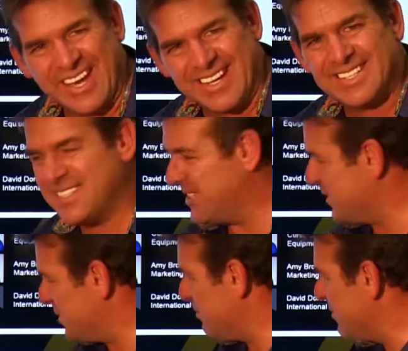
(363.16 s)
head
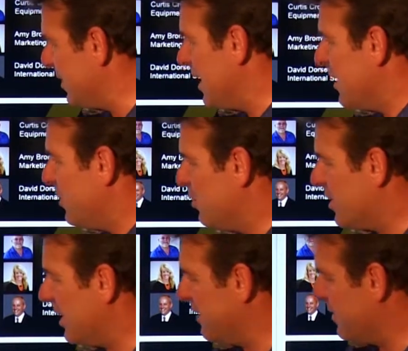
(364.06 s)
systems. You
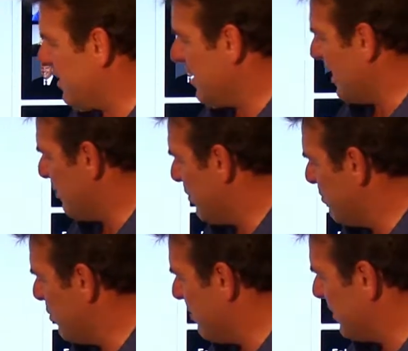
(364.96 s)
can even uh,
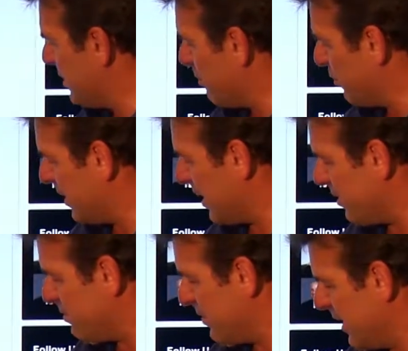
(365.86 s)
remove a double
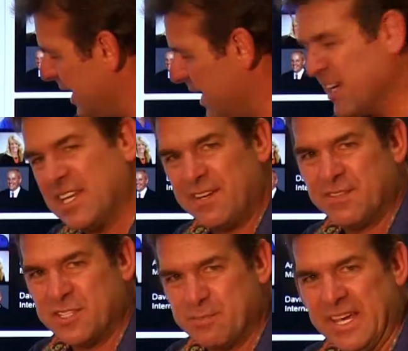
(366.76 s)
yellow and leave
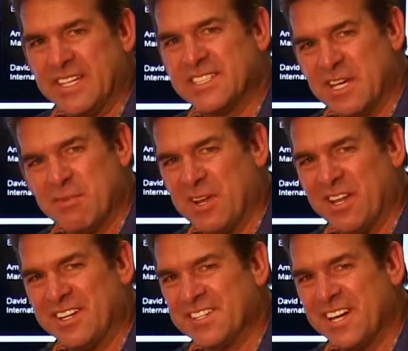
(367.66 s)
the space in the
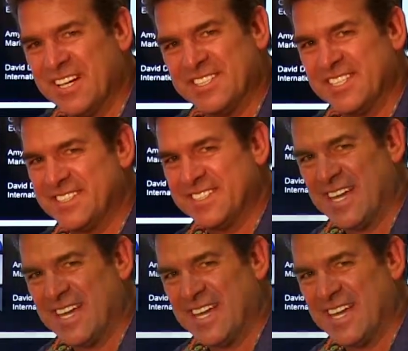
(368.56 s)
middle untouched. Isn't